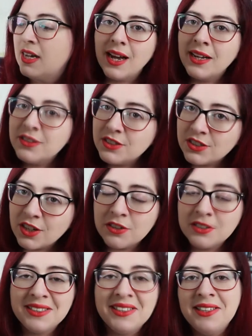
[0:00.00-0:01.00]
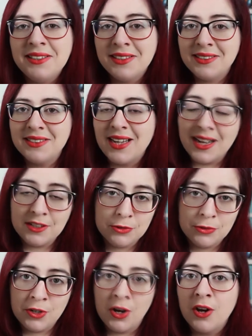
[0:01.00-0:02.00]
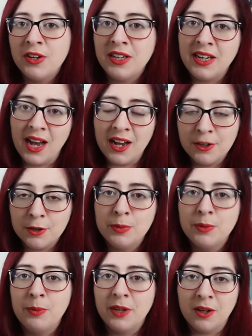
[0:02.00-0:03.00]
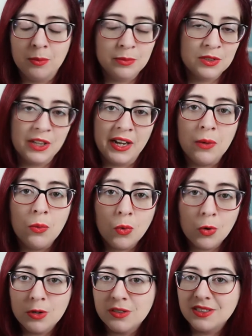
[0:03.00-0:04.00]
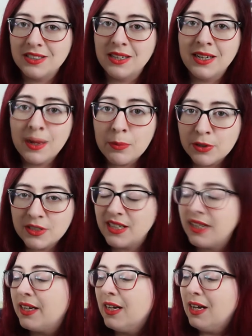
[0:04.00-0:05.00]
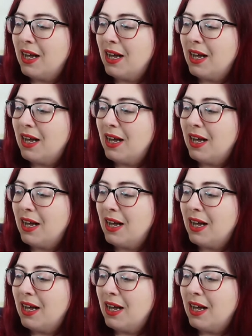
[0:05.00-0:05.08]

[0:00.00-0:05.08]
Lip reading: and suddenly this astronaut, Jakub, becomes a world celebrity,